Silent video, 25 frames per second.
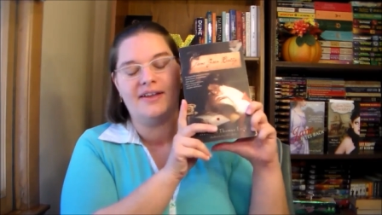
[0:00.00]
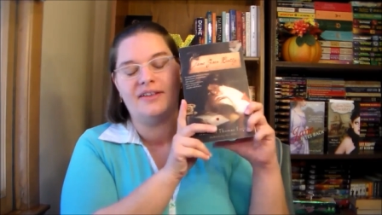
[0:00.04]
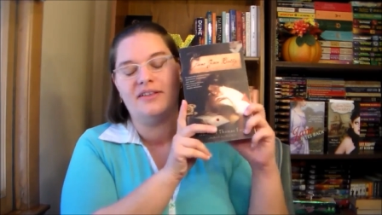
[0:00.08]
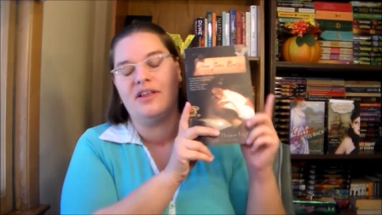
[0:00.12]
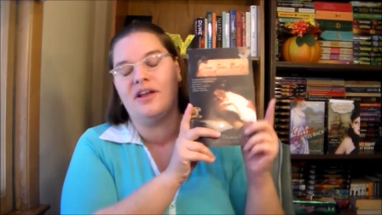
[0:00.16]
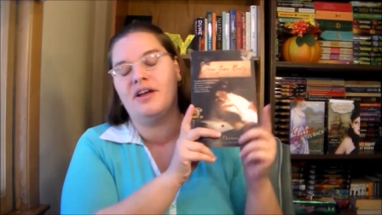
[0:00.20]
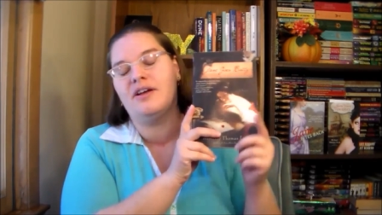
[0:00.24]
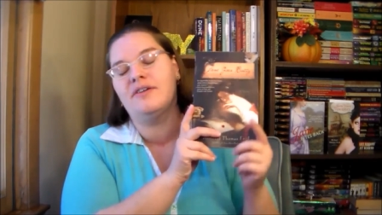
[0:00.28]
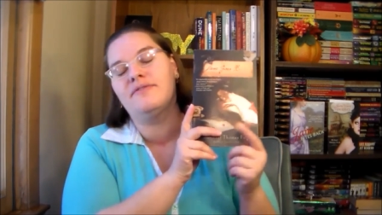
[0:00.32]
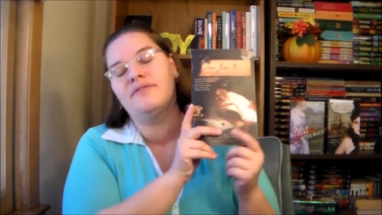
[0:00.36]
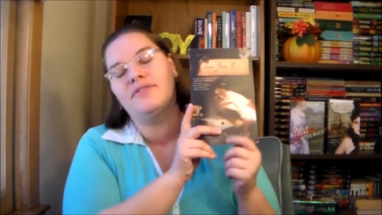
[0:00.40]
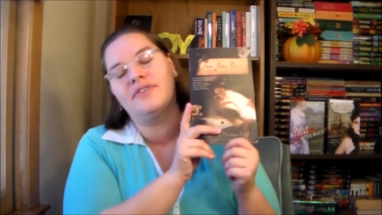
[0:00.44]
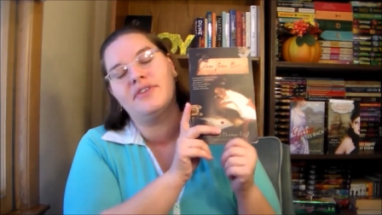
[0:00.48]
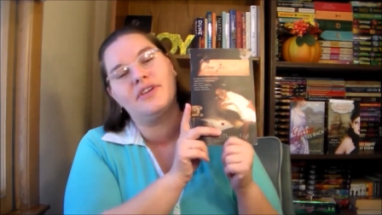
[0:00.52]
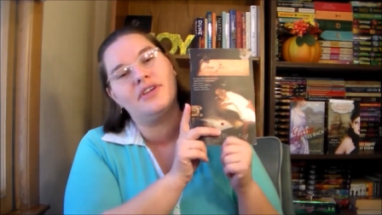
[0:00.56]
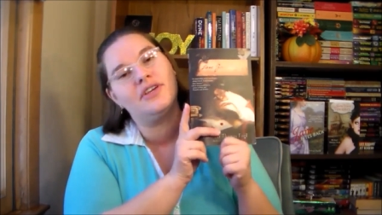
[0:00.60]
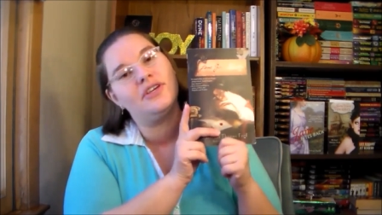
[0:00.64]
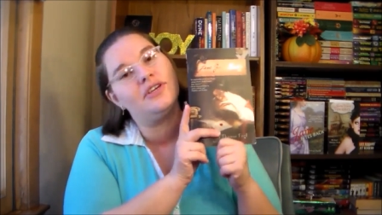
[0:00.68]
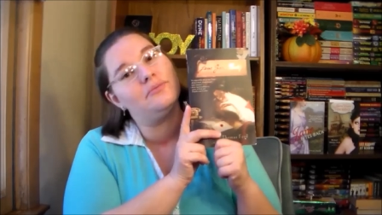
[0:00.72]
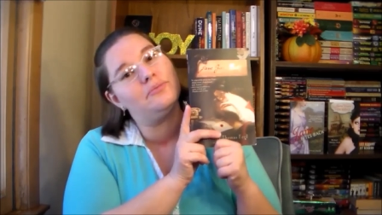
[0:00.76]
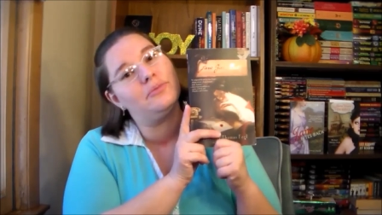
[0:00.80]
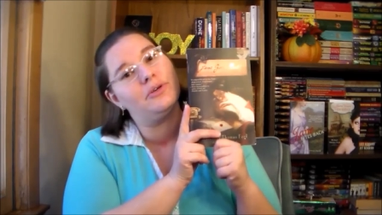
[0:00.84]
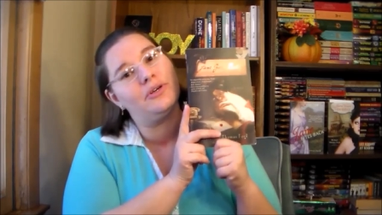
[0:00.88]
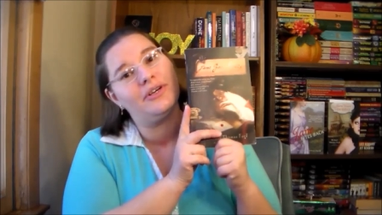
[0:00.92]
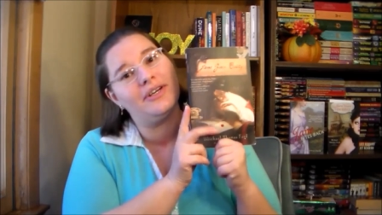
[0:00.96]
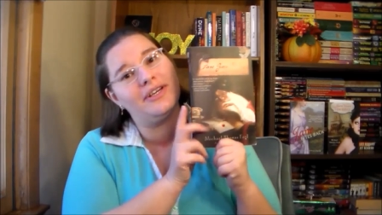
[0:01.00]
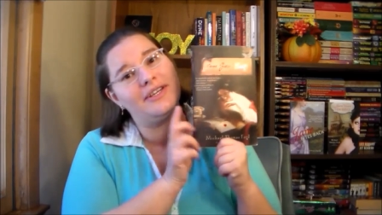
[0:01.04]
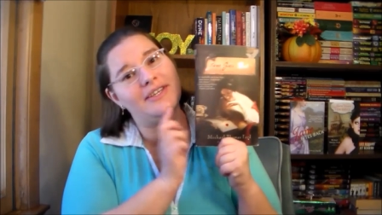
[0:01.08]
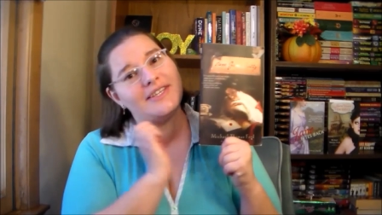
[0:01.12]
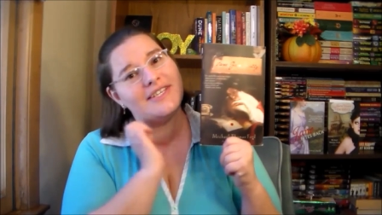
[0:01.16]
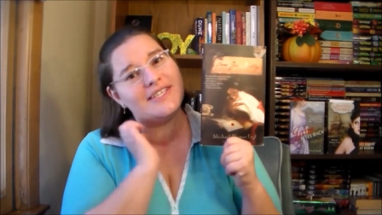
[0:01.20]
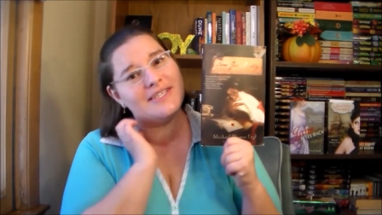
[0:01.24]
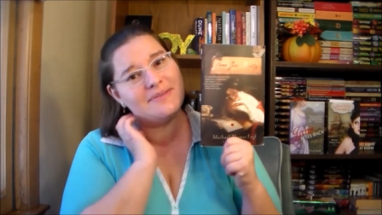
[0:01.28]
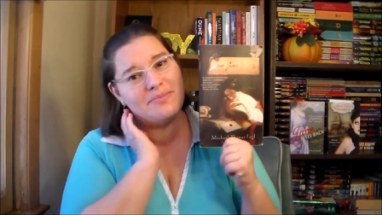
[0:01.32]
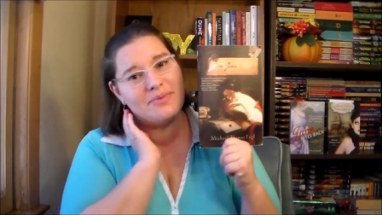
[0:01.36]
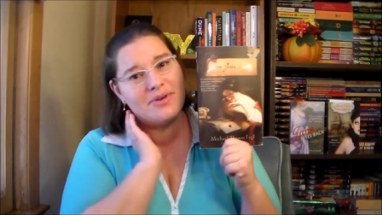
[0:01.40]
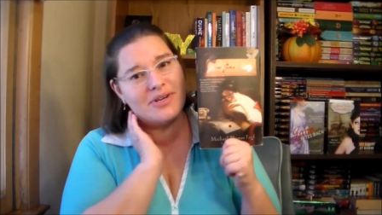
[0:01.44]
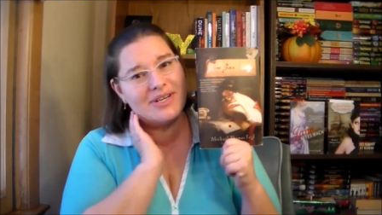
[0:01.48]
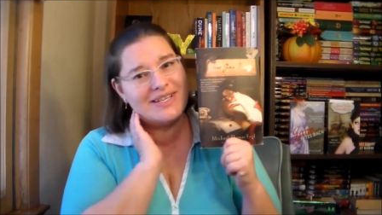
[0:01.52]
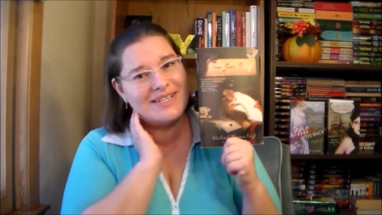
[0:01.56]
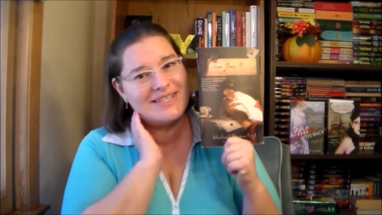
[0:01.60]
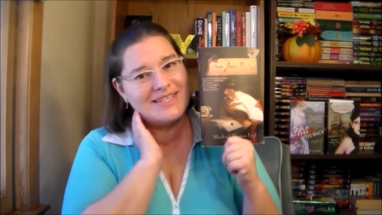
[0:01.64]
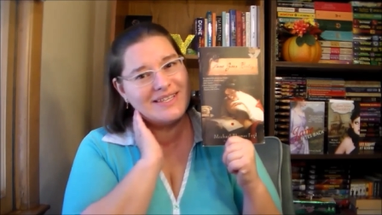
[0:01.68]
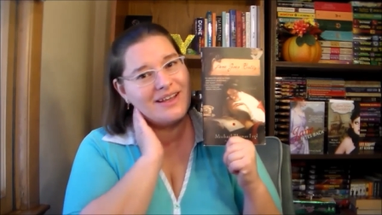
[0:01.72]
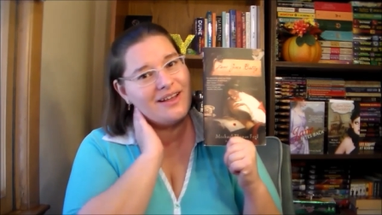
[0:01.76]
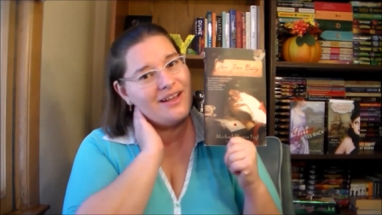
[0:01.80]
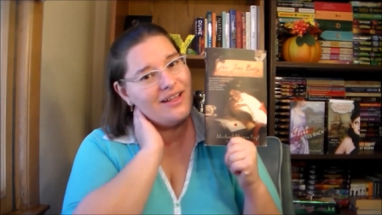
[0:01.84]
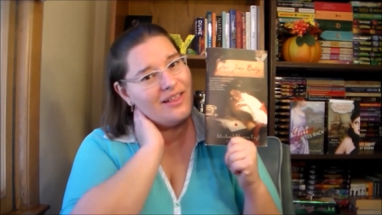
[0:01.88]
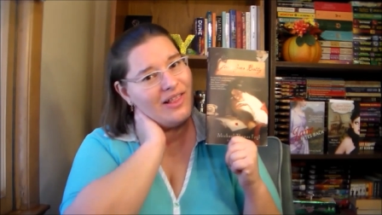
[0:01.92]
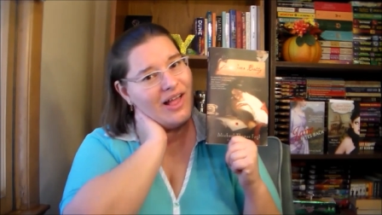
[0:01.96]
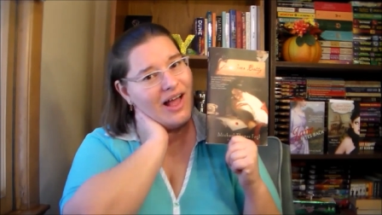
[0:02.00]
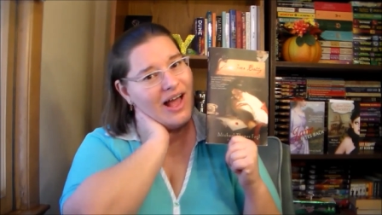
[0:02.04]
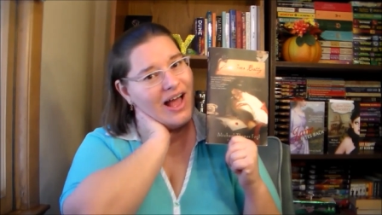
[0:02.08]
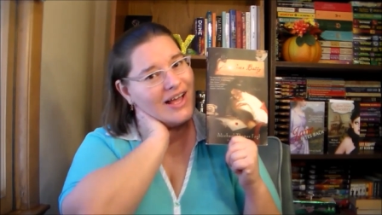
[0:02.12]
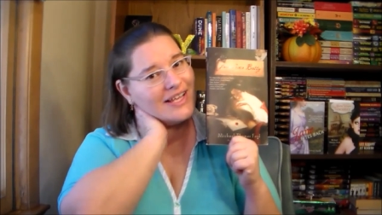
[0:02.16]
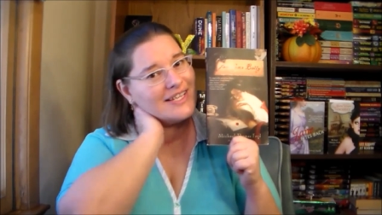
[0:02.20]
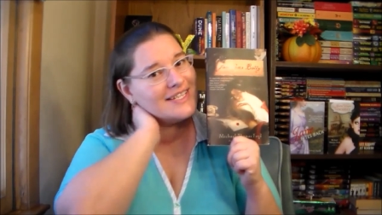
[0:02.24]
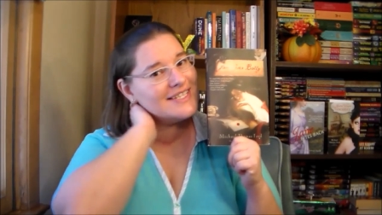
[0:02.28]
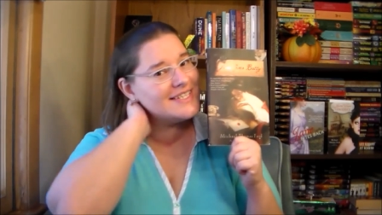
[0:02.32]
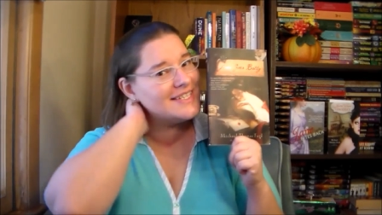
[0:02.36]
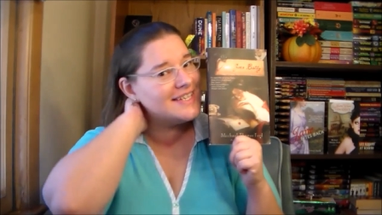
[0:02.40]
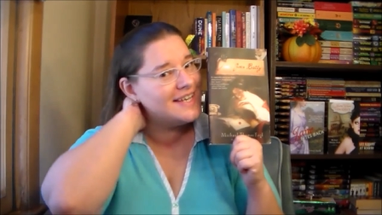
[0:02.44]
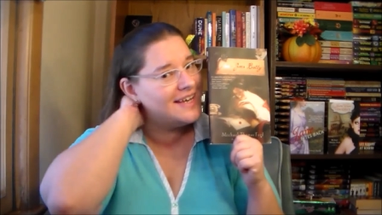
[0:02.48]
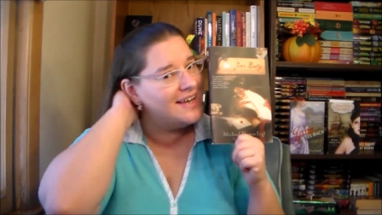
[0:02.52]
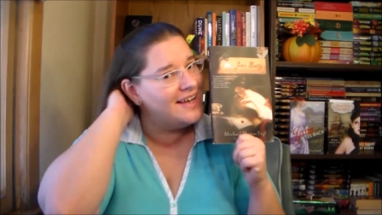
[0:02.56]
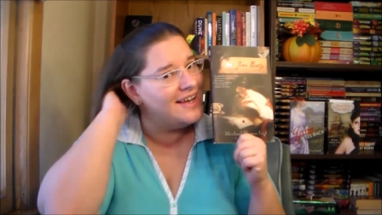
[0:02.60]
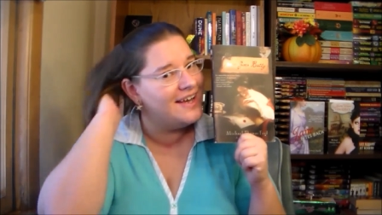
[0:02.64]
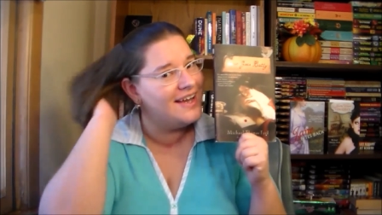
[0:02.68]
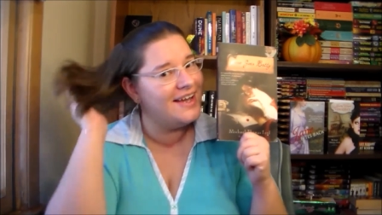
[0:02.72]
I love the humor in these books a lot,